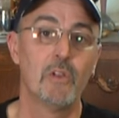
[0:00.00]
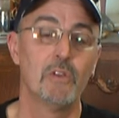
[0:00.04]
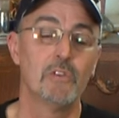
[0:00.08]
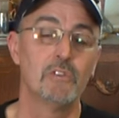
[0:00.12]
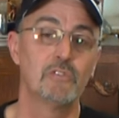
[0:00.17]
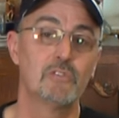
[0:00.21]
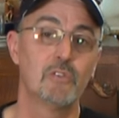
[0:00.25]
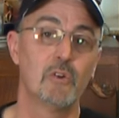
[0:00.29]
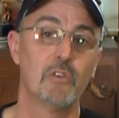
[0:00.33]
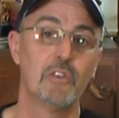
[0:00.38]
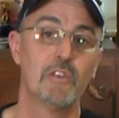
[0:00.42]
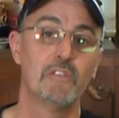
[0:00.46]

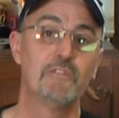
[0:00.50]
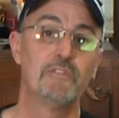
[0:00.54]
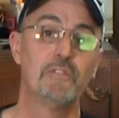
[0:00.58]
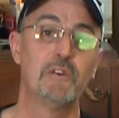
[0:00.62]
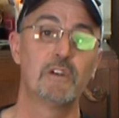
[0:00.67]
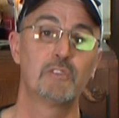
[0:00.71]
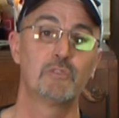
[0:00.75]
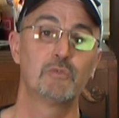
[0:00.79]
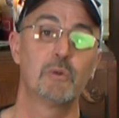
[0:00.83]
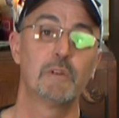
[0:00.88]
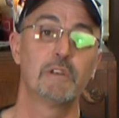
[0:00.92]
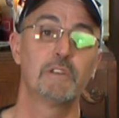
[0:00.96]
So the
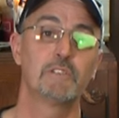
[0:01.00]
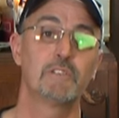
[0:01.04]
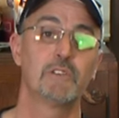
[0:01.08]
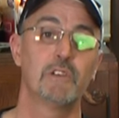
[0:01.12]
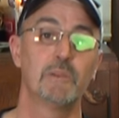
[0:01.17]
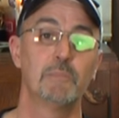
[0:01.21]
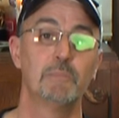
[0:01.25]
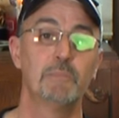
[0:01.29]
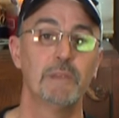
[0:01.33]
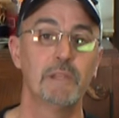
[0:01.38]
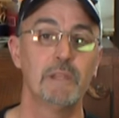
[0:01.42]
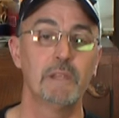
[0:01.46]
first one is
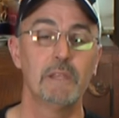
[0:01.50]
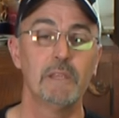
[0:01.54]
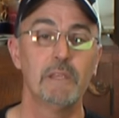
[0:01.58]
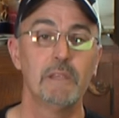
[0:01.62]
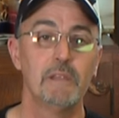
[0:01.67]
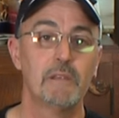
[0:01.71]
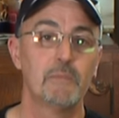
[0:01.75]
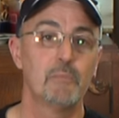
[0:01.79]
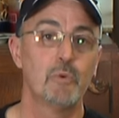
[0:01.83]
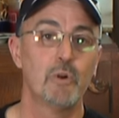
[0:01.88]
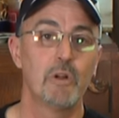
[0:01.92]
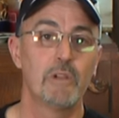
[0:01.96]
going to be,
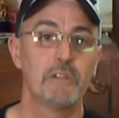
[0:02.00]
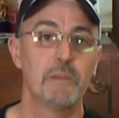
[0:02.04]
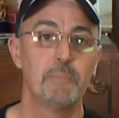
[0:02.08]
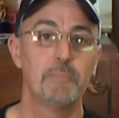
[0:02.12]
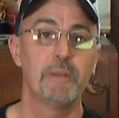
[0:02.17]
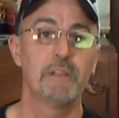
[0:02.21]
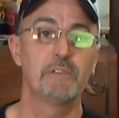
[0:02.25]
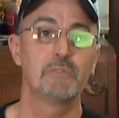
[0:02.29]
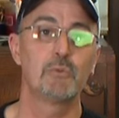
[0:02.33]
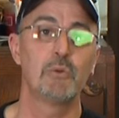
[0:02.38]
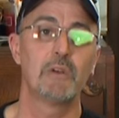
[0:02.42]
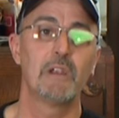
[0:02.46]
well,
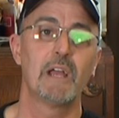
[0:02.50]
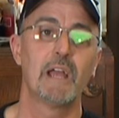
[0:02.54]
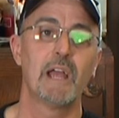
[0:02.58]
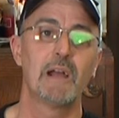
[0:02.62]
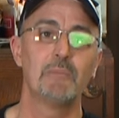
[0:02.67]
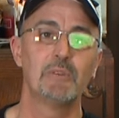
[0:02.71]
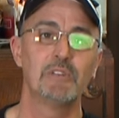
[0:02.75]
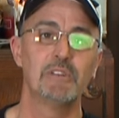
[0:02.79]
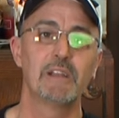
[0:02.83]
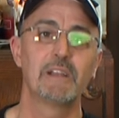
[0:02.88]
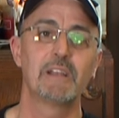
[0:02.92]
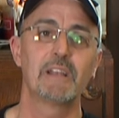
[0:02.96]
depends where I
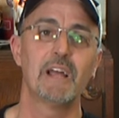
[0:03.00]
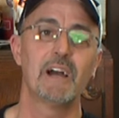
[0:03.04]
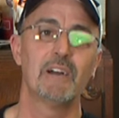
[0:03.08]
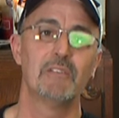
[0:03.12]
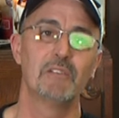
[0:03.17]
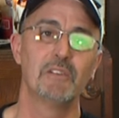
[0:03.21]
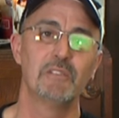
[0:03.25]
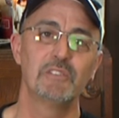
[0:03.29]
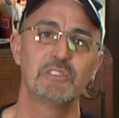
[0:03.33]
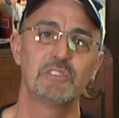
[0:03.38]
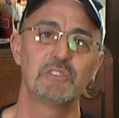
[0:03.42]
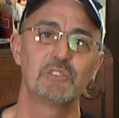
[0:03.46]
am in the clave,
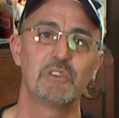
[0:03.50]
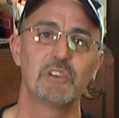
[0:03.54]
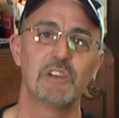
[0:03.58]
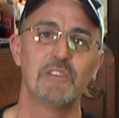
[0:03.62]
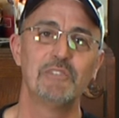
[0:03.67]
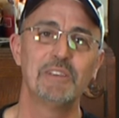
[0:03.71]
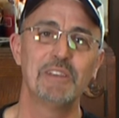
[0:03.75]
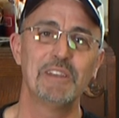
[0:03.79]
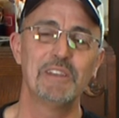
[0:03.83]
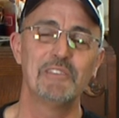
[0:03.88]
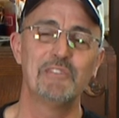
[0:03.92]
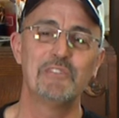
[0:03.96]
if it's going to
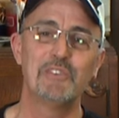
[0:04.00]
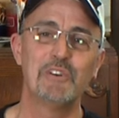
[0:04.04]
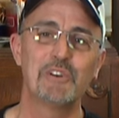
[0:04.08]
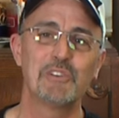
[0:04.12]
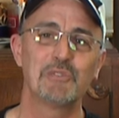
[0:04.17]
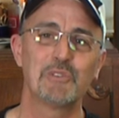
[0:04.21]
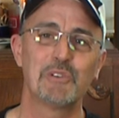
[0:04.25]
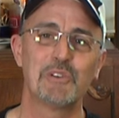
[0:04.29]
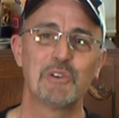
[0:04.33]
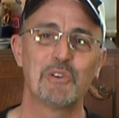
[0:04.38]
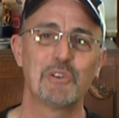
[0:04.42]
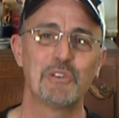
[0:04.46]
be the
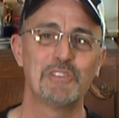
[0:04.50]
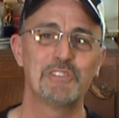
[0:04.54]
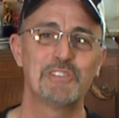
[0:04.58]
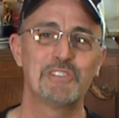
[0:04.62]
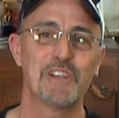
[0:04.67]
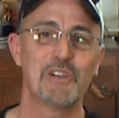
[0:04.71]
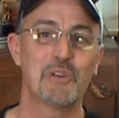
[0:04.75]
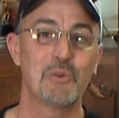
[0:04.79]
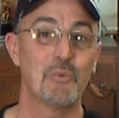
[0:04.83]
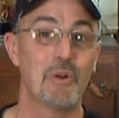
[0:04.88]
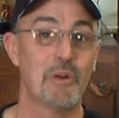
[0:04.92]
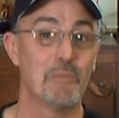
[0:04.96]
first one or the
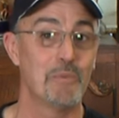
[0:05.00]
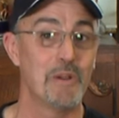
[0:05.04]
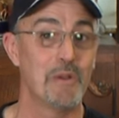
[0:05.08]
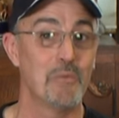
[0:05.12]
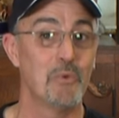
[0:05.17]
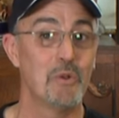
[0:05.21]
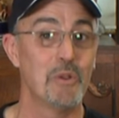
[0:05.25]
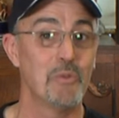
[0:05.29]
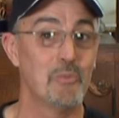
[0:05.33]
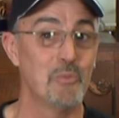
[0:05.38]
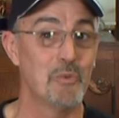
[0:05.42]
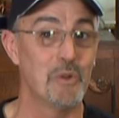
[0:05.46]
second one. But
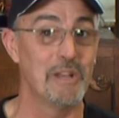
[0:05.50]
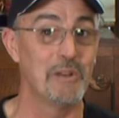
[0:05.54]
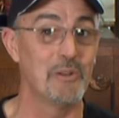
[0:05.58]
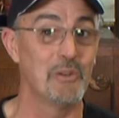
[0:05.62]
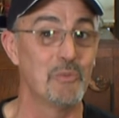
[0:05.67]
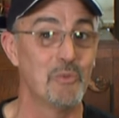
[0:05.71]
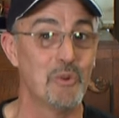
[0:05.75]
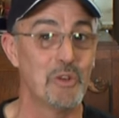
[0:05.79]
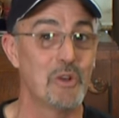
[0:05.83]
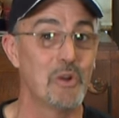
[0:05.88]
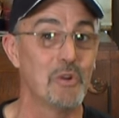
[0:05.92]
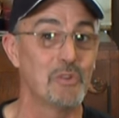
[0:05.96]
we, we'll,
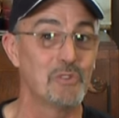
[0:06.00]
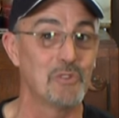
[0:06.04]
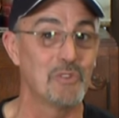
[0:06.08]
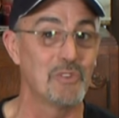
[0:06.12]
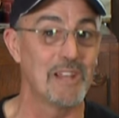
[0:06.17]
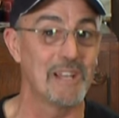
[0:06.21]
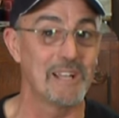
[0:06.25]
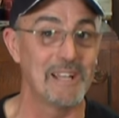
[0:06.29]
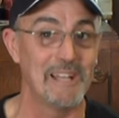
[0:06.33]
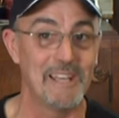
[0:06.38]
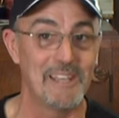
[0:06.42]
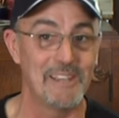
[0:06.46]
we'll go to
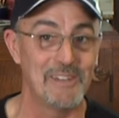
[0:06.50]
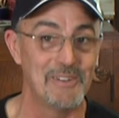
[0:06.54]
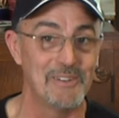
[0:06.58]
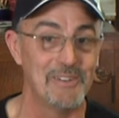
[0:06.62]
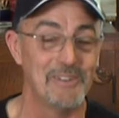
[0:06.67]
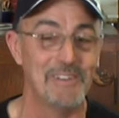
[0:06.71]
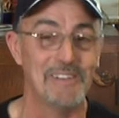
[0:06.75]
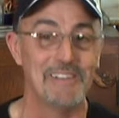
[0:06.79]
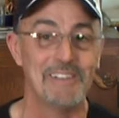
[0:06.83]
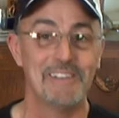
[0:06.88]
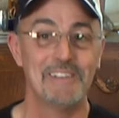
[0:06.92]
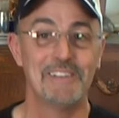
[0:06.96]
that layer
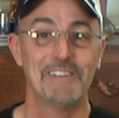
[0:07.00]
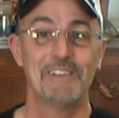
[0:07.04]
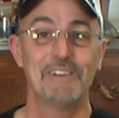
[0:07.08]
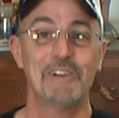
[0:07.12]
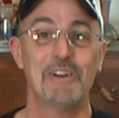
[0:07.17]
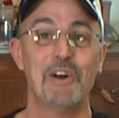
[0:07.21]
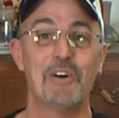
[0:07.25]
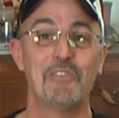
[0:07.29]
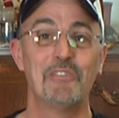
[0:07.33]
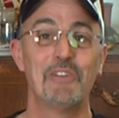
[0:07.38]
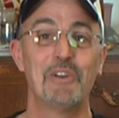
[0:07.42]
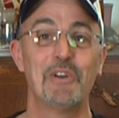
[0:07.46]

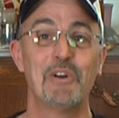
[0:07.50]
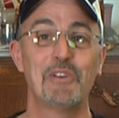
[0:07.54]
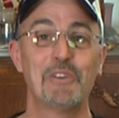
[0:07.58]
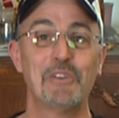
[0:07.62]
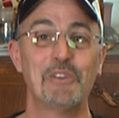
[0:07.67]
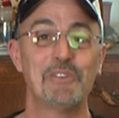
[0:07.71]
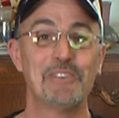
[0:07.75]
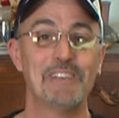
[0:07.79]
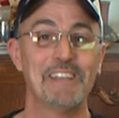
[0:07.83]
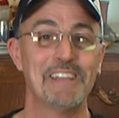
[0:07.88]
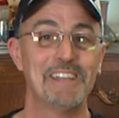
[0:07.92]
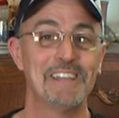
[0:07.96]
of the
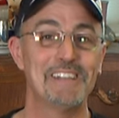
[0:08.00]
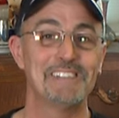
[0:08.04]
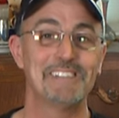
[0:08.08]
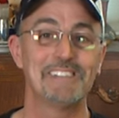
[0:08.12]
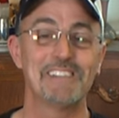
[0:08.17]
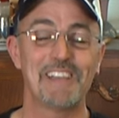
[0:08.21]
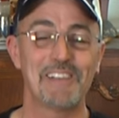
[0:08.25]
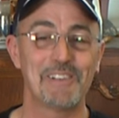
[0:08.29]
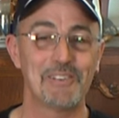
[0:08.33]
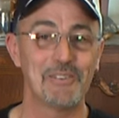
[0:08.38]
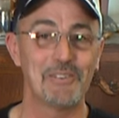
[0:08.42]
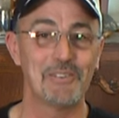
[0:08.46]
onion in a
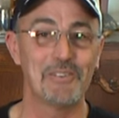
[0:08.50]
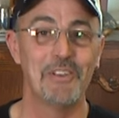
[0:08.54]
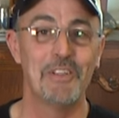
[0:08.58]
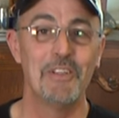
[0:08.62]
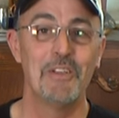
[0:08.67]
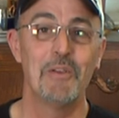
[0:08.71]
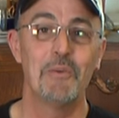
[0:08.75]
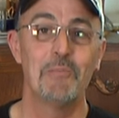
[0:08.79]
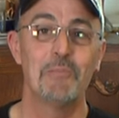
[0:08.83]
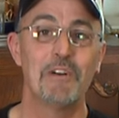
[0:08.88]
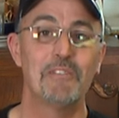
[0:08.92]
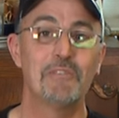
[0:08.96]
second.
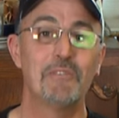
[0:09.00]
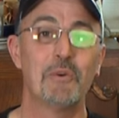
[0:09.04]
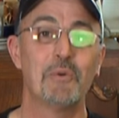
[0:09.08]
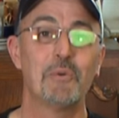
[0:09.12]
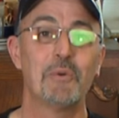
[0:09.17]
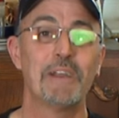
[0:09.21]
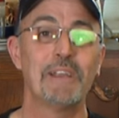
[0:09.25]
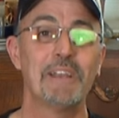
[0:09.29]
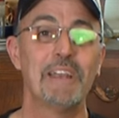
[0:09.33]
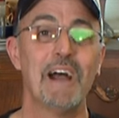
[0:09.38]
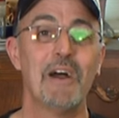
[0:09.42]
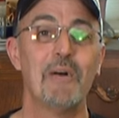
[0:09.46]
But for
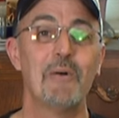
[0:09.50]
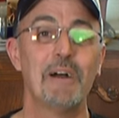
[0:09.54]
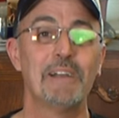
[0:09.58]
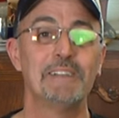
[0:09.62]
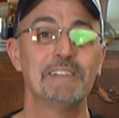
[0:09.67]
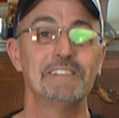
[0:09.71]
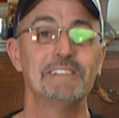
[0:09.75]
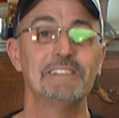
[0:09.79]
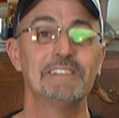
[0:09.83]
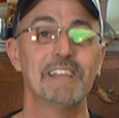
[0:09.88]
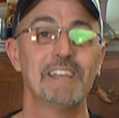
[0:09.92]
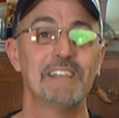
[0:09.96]
right now,
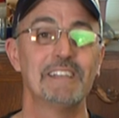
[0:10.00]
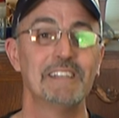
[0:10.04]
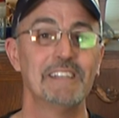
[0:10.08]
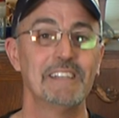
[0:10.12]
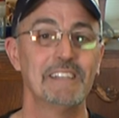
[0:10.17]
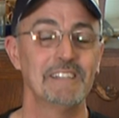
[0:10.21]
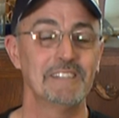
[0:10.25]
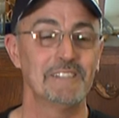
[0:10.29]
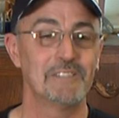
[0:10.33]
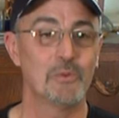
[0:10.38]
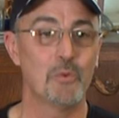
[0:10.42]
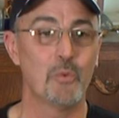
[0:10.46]
understand
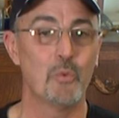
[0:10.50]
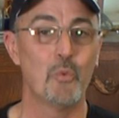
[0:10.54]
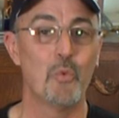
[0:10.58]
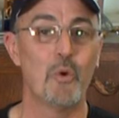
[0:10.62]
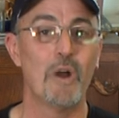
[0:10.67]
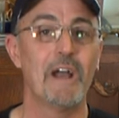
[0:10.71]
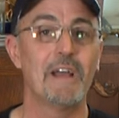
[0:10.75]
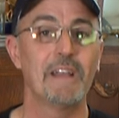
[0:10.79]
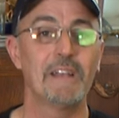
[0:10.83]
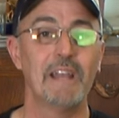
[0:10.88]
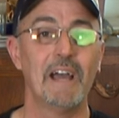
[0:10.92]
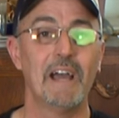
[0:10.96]
this
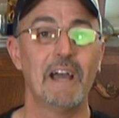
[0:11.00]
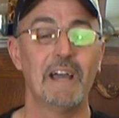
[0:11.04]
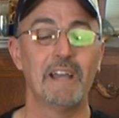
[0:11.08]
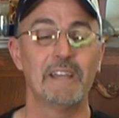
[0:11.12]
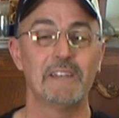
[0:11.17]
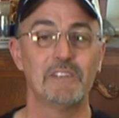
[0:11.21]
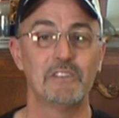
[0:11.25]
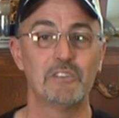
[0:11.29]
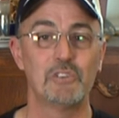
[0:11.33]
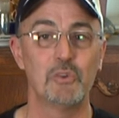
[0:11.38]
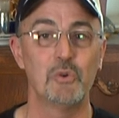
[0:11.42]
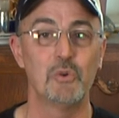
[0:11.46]
One
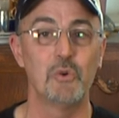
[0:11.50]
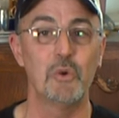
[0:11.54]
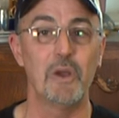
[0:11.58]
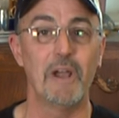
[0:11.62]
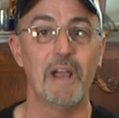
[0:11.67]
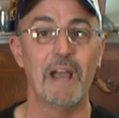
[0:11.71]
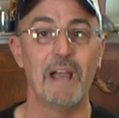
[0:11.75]
and two.